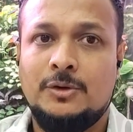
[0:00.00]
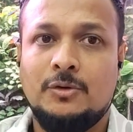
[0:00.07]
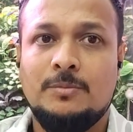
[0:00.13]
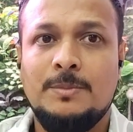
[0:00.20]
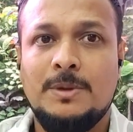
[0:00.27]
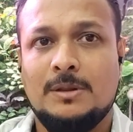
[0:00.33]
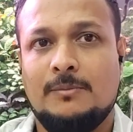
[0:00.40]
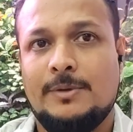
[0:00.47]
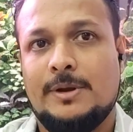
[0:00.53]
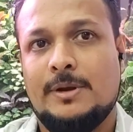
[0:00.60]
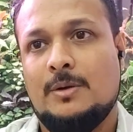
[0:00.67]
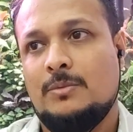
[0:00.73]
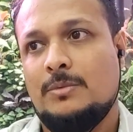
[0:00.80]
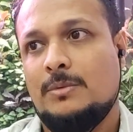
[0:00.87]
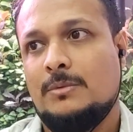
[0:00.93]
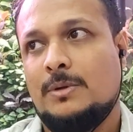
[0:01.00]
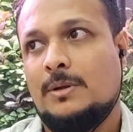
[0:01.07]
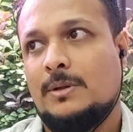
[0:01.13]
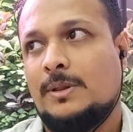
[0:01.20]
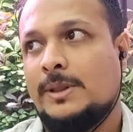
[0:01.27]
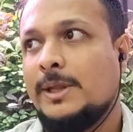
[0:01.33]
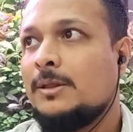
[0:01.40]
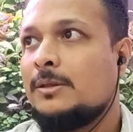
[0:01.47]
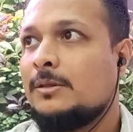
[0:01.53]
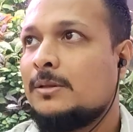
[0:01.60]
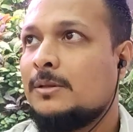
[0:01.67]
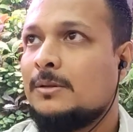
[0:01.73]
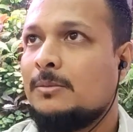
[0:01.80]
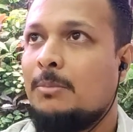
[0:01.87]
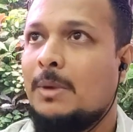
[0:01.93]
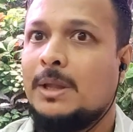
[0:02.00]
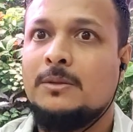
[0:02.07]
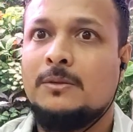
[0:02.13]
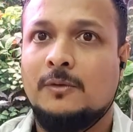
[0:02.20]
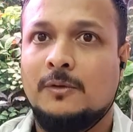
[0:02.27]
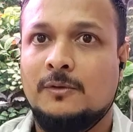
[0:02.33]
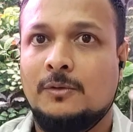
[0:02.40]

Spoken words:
It took me somewhere around 6 months